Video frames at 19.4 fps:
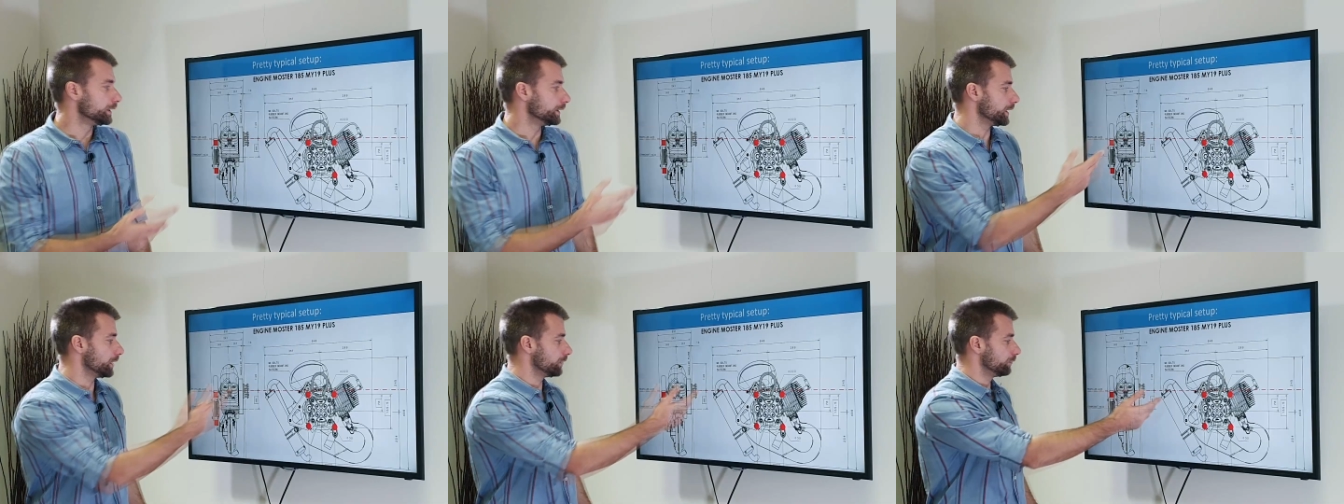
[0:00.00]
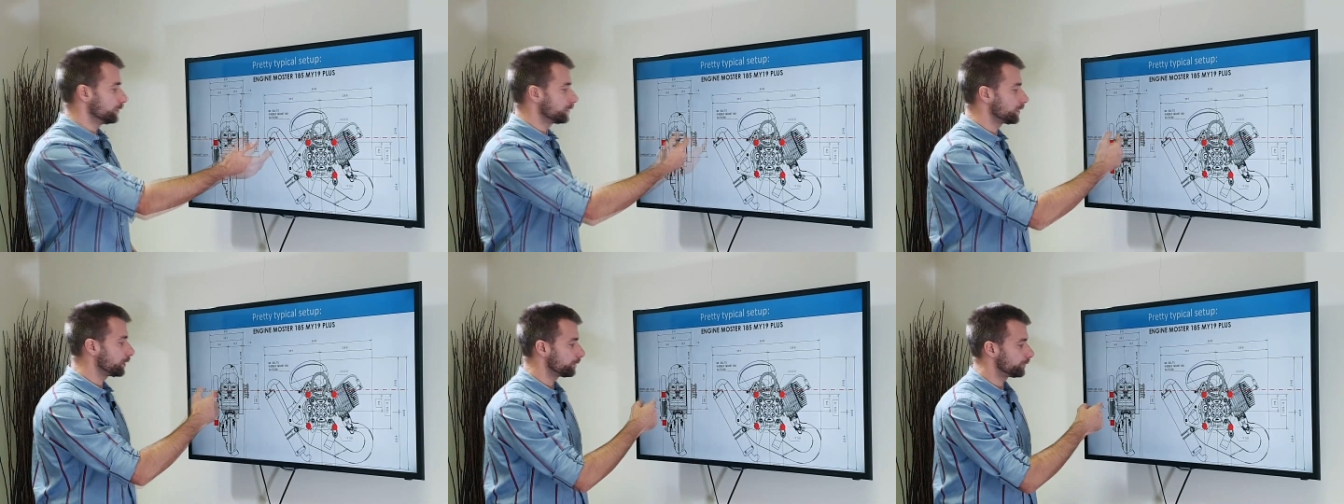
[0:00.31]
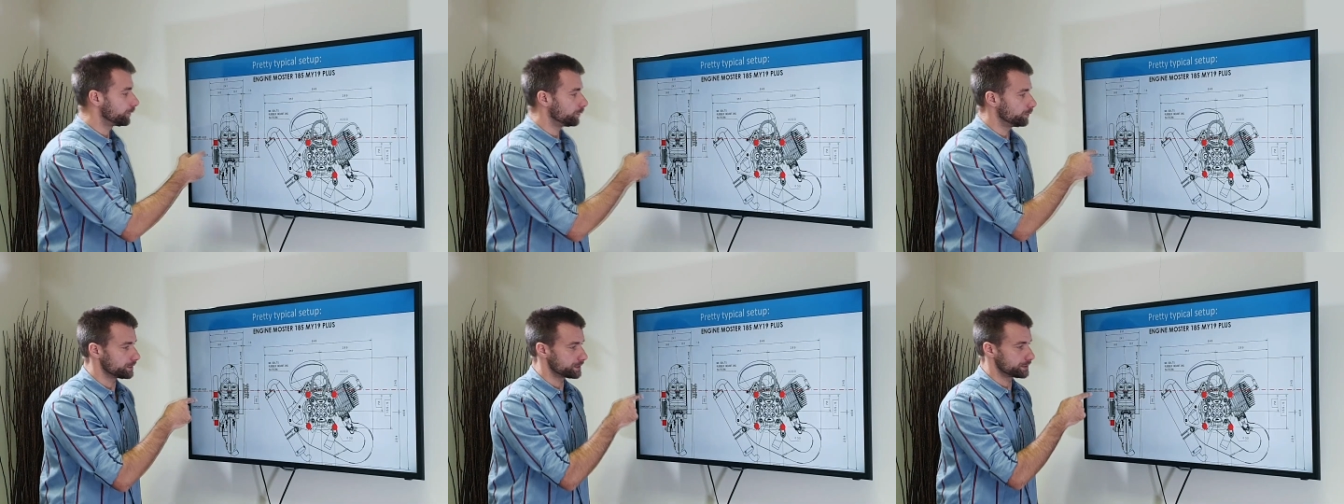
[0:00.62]
Now looking
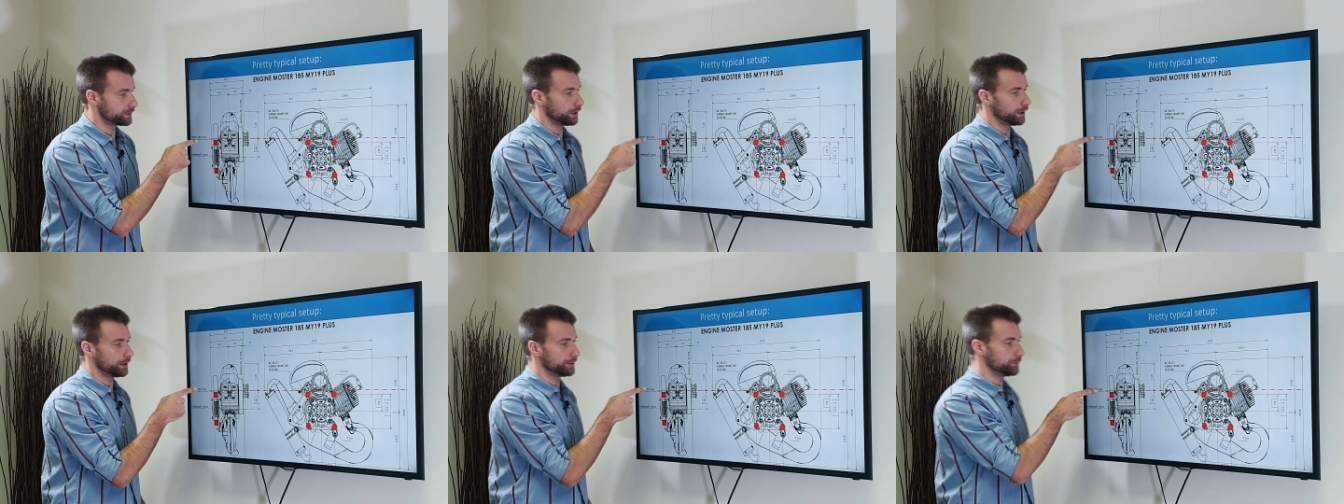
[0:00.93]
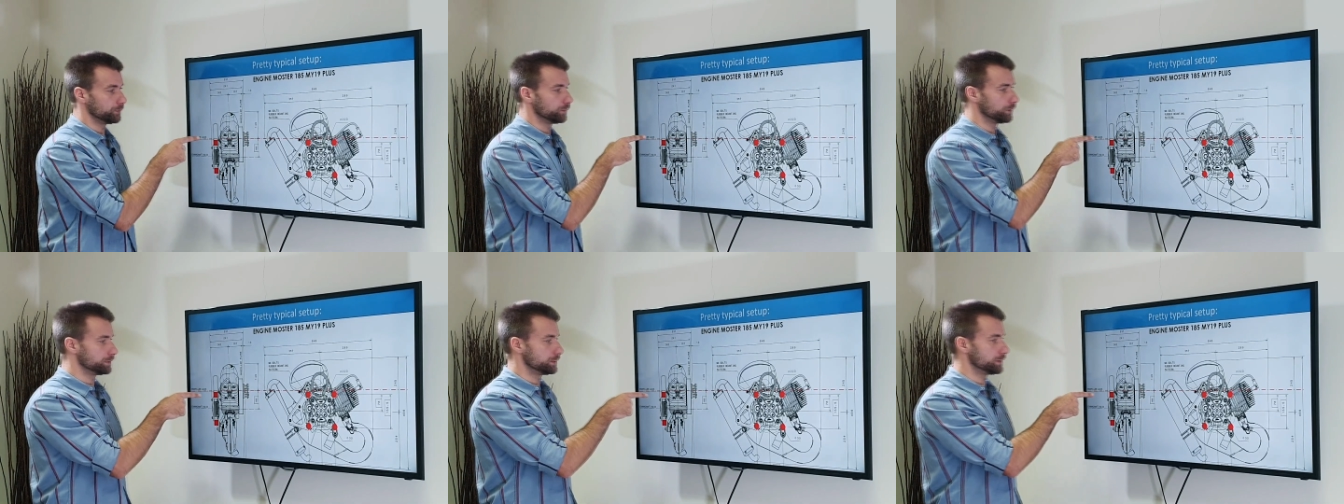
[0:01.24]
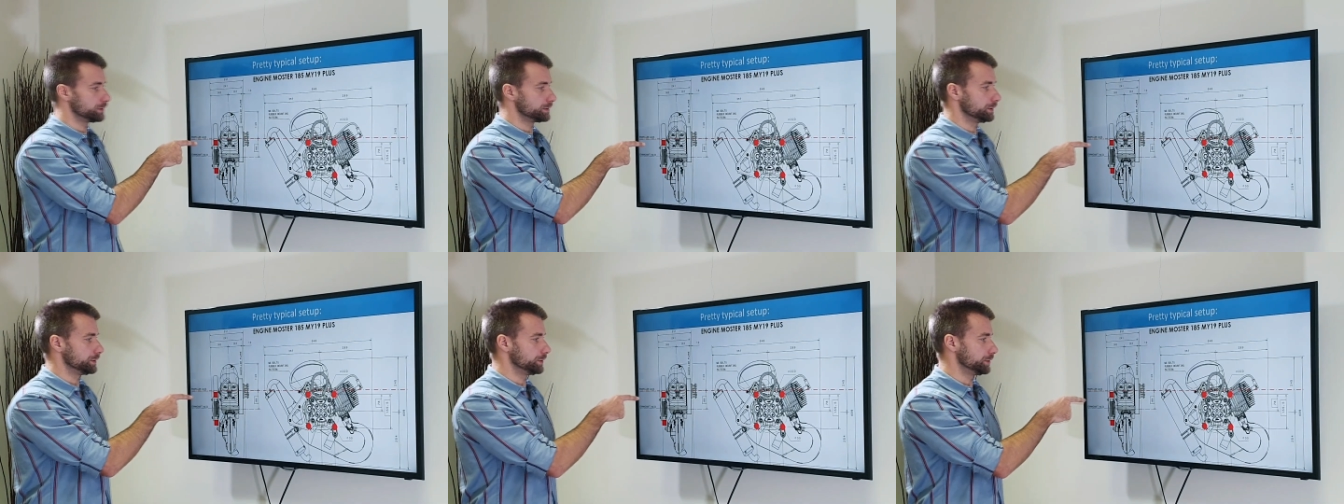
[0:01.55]
from a side, what
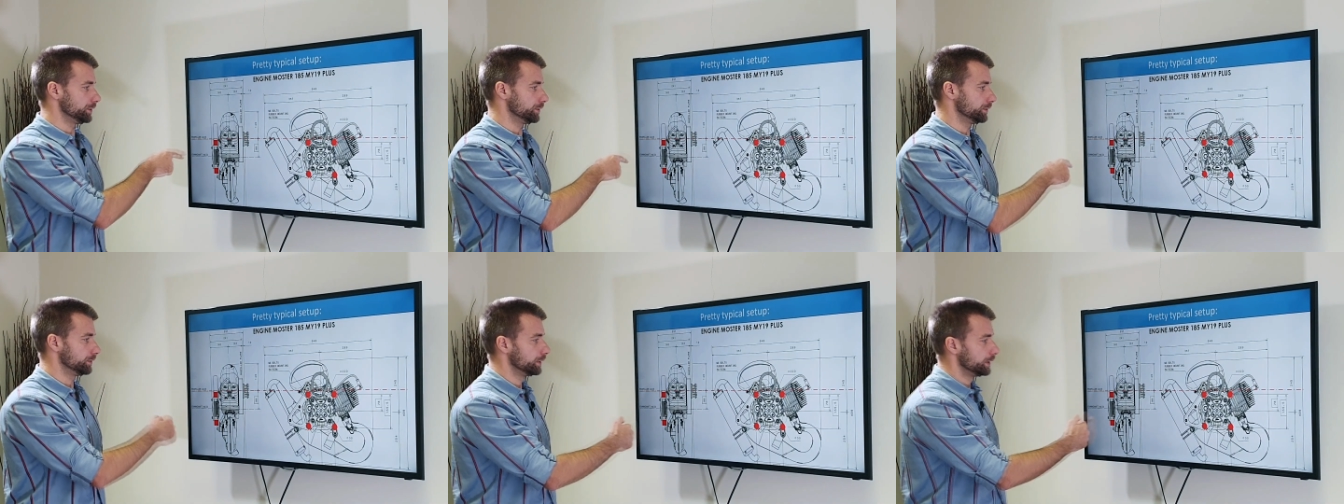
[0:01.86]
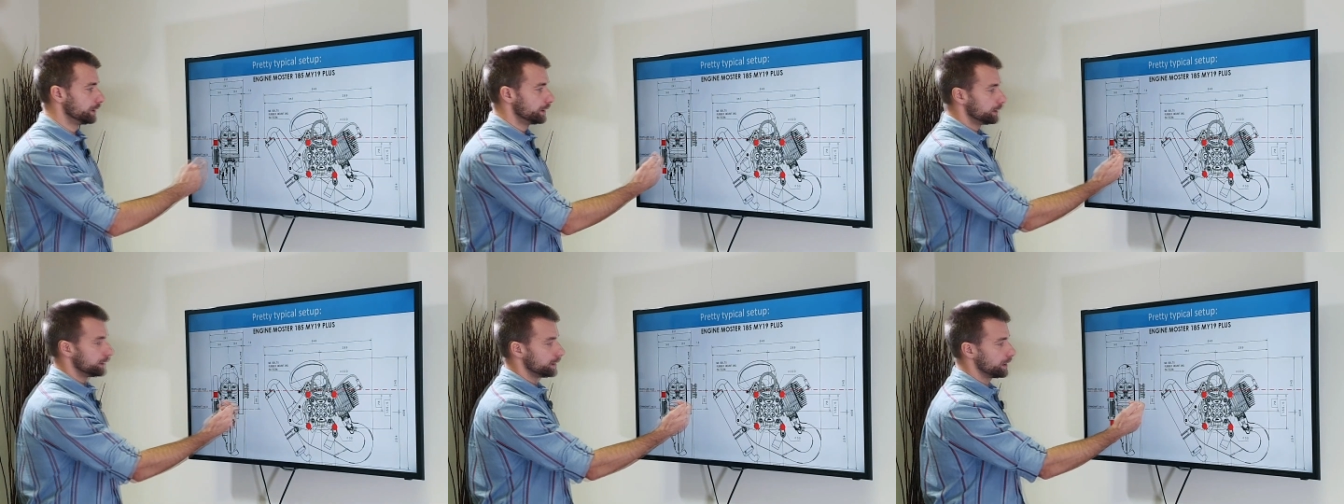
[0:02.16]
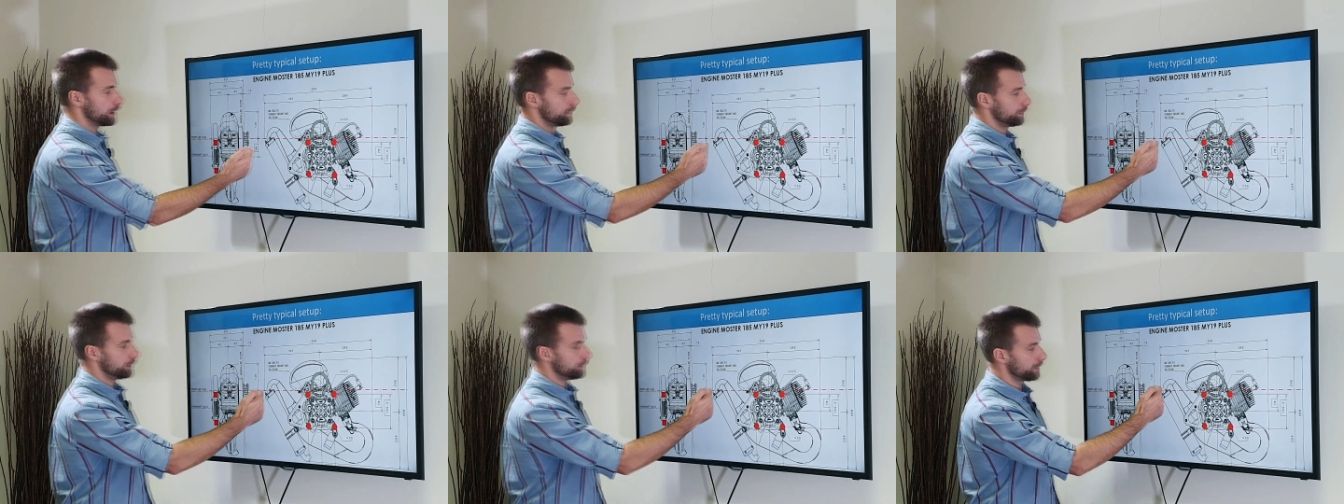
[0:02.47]
does it do?
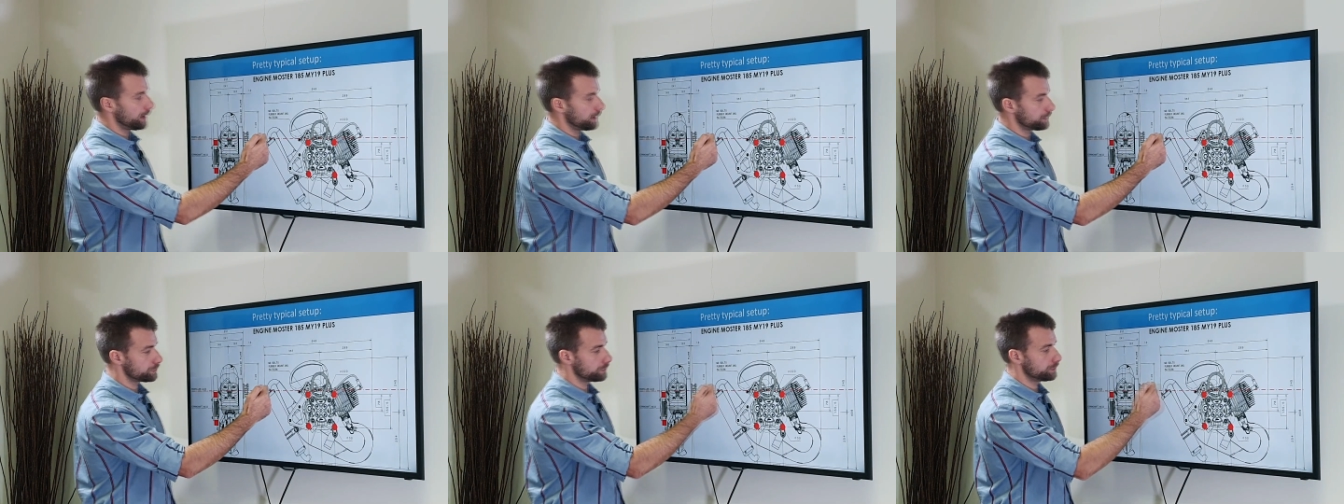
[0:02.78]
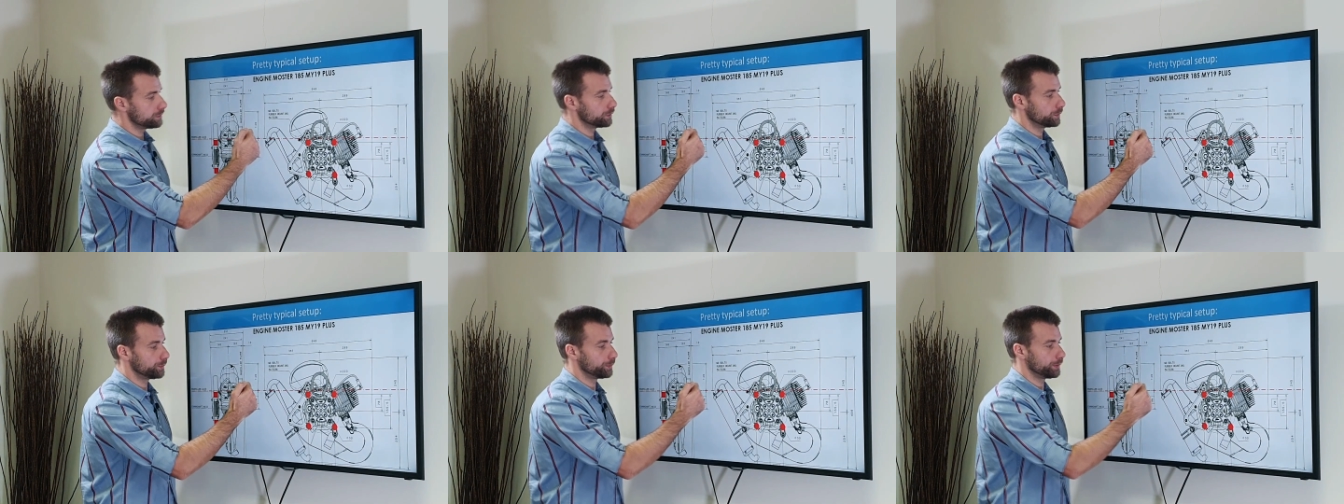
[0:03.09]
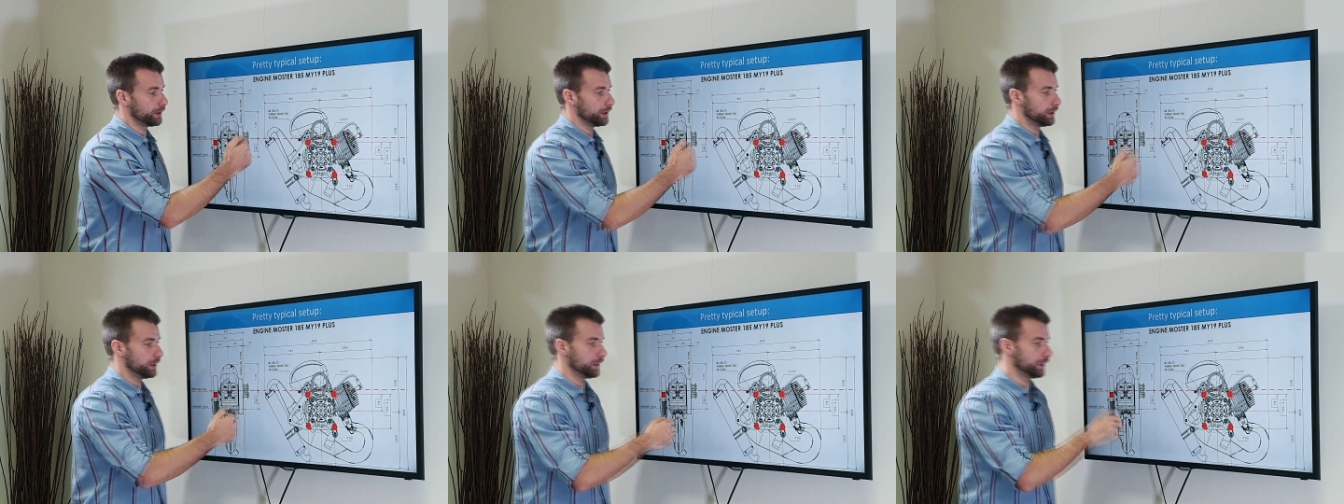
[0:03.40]
Now imagine you
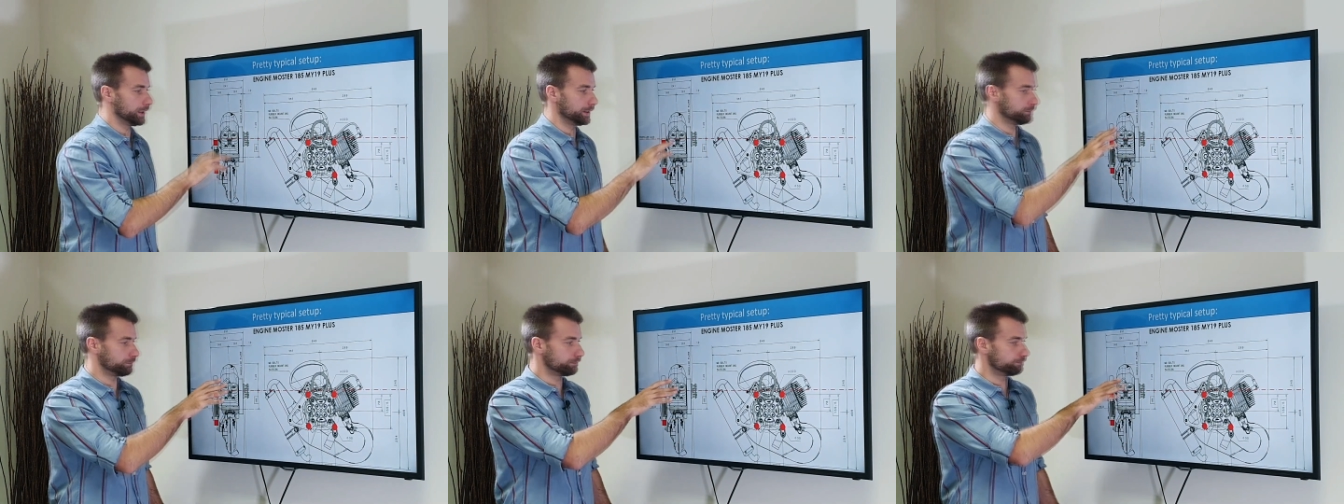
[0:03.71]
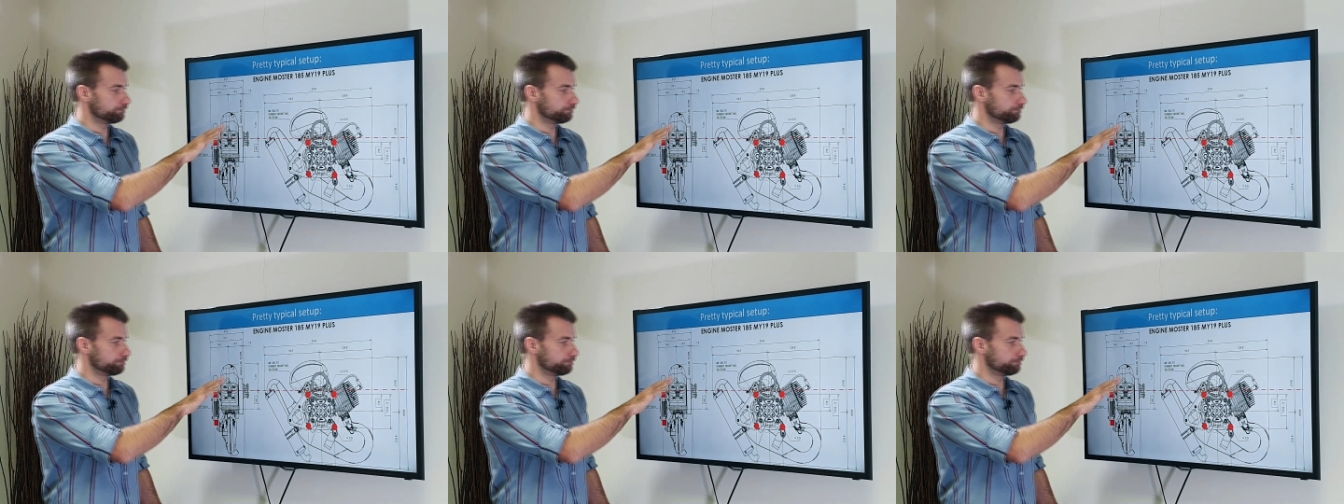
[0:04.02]
apply